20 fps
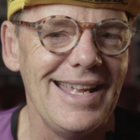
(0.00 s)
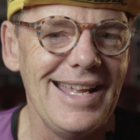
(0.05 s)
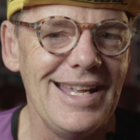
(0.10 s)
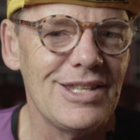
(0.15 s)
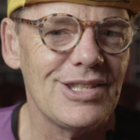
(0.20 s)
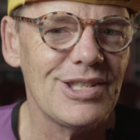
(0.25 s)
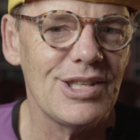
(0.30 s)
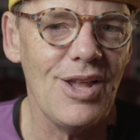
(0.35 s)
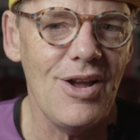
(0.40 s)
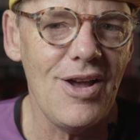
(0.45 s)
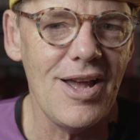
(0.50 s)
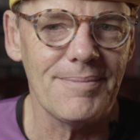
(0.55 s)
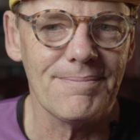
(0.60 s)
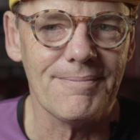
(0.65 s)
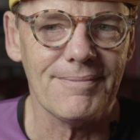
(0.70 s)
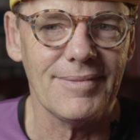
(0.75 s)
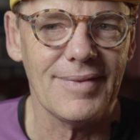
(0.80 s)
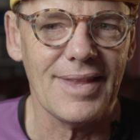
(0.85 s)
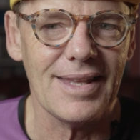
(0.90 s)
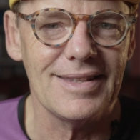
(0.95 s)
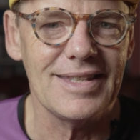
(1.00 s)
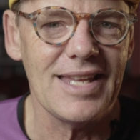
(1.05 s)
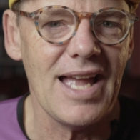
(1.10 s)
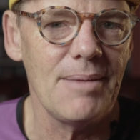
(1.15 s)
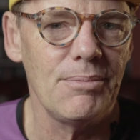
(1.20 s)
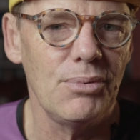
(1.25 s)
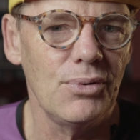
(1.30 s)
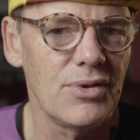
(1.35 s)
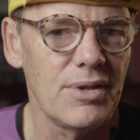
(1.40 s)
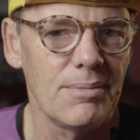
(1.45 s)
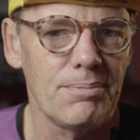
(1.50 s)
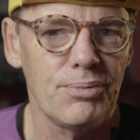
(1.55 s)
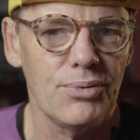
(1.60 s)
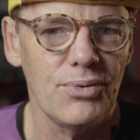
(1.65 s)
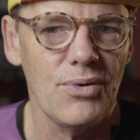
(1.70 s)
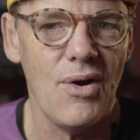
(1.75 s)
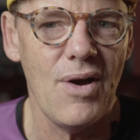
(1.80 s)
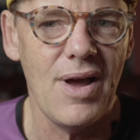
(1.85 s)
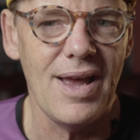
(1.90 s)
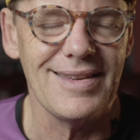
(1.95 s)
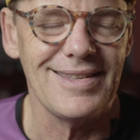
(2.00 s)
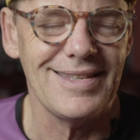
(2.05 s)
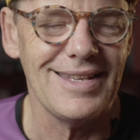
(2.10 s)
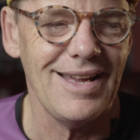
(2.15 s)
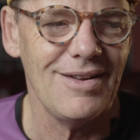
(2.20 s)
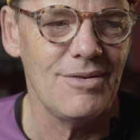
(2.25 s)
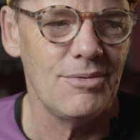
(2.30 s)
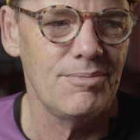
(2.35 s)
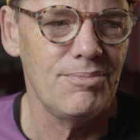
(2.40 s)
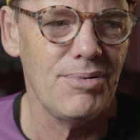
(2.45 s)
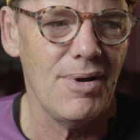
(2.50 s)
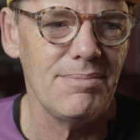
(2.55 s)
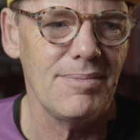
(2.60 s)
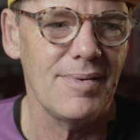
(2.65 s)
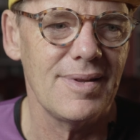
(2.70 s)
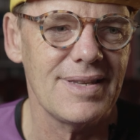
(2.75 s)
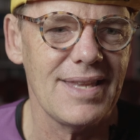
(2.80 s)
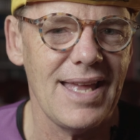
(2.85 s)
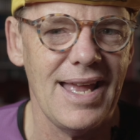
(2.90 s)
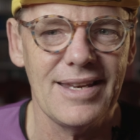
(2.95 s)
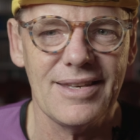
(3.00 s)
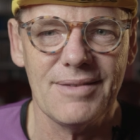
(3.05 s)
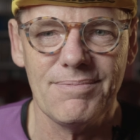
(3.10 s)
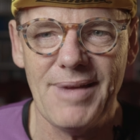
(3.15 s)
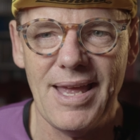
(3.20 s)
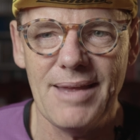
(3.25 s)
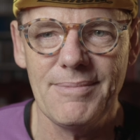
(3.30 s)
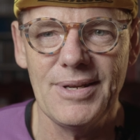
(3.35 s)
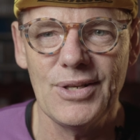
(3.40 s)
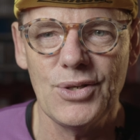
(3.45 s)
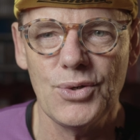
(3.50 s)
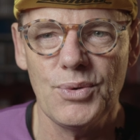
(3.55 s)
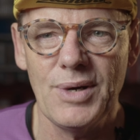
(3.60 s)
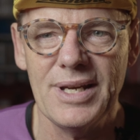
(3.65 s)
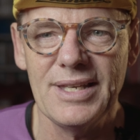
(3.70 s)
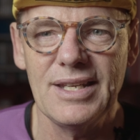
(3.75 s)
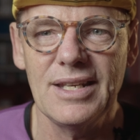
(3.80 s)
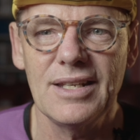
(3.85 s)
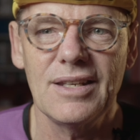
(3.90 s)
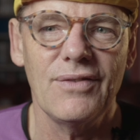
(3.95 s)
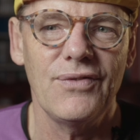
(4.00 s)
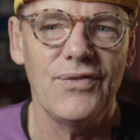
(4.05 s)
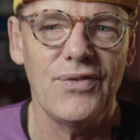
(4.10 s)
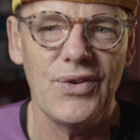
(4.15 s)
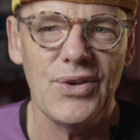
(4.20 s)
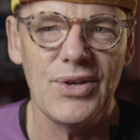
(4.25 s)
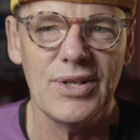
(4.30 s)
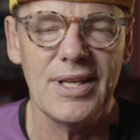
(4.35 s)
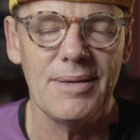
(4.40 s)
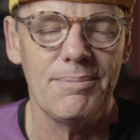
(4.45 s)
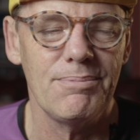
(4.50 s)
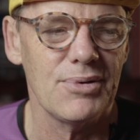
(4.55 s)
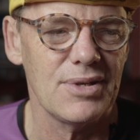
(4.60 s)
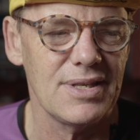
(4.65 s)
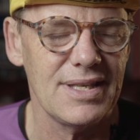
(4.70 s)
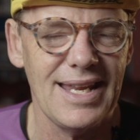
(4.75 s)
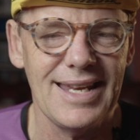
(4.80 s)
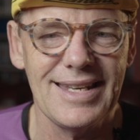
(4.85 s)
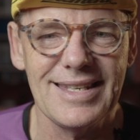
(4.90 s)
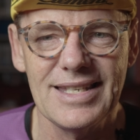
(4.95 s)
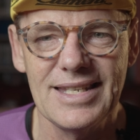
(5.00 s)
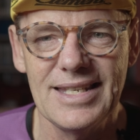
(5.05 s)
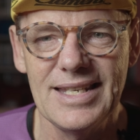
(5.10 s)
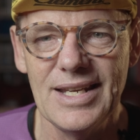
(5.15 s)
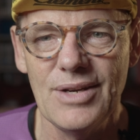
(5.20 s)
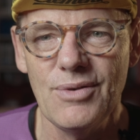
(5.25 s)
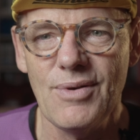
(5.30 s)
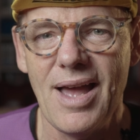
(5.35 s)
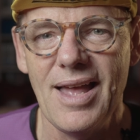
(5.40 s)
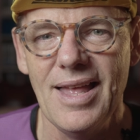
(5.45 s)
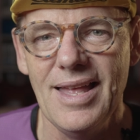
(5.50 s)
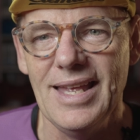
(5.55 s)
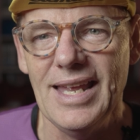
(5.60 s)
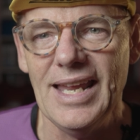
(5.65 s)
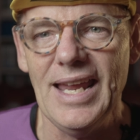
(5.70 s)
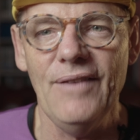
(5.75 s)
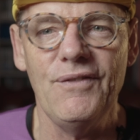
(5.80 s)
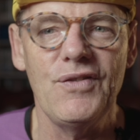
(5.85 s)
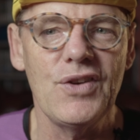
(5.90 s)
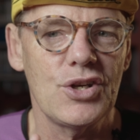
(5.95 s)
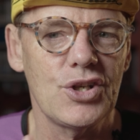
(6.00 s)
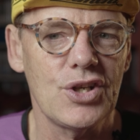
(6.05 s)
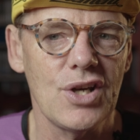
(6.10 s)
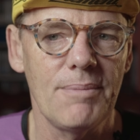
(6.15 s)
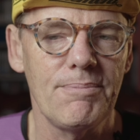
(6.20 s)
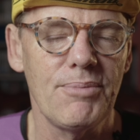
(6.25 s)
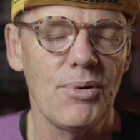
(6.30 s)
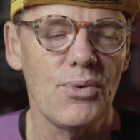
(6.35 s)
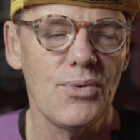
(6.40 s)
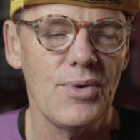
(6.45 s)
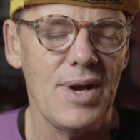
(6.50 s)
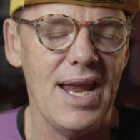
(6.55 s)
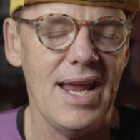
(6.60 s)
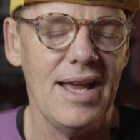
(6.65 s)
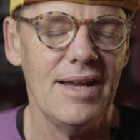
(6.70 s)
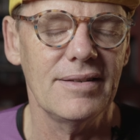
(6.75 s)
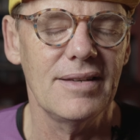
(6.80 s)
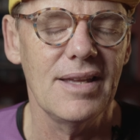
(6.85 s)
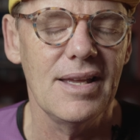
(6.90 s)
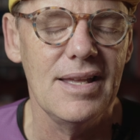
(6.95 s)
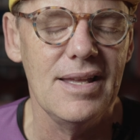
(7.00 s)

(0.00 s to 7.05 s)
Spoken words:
it's not double the price. I would probably say it's maybe 20 to 30% dearer if you shop around.